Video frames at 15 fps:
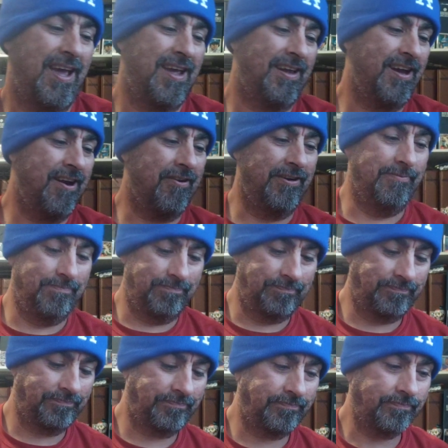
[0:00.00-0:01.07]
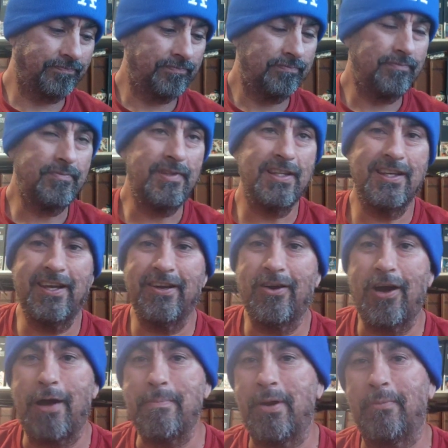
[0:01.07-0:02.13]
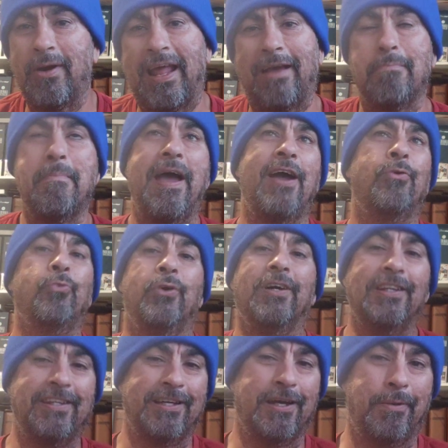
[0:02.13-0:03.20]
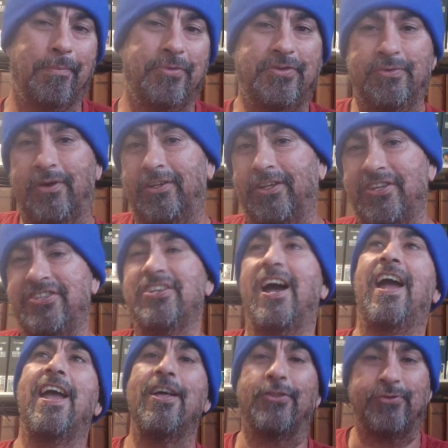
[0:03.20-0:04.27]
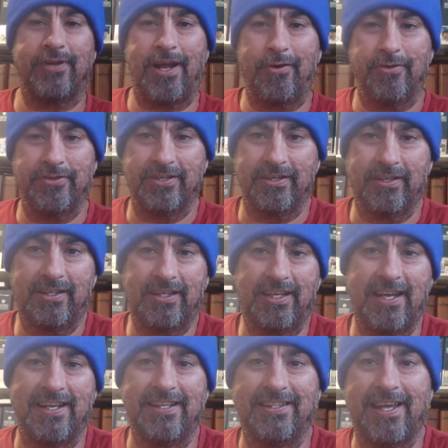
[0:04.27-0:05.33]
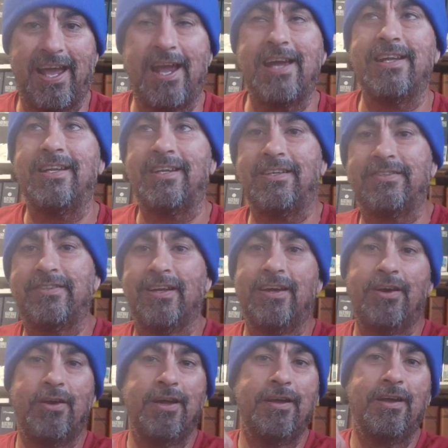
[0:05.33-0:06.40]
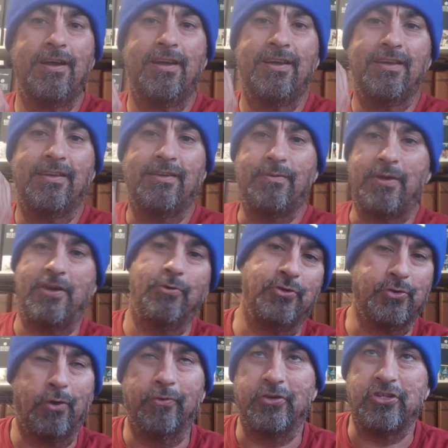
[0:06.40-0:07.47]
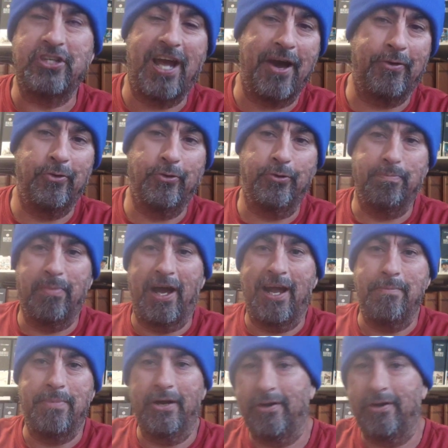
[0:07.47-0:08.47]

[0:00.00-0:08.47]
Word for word: Hank Aaron. You know, I remember like Matt Williams on the Giants when I was a kid in the 80s he was overshadowed by